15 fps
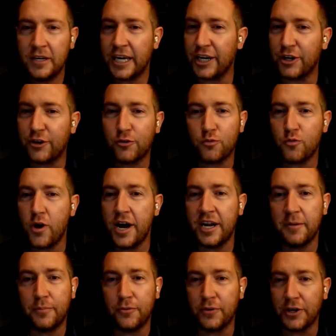
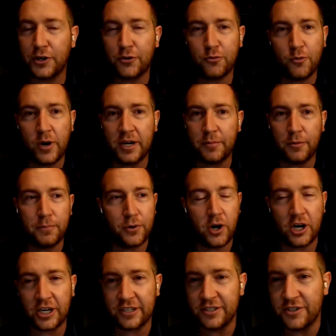Incredible
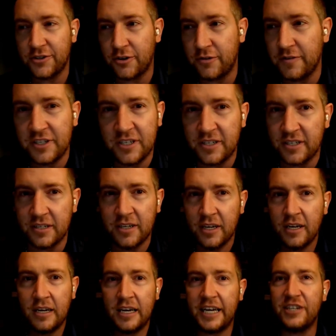products and services
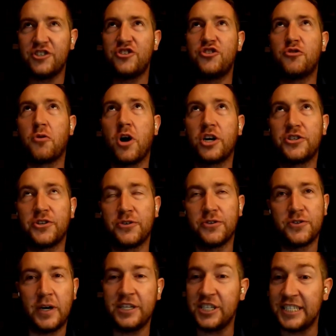and structure.
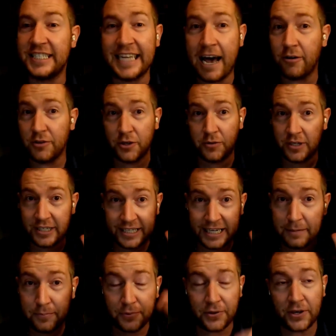So I just downloaded
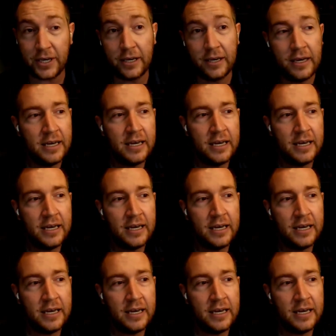deeply.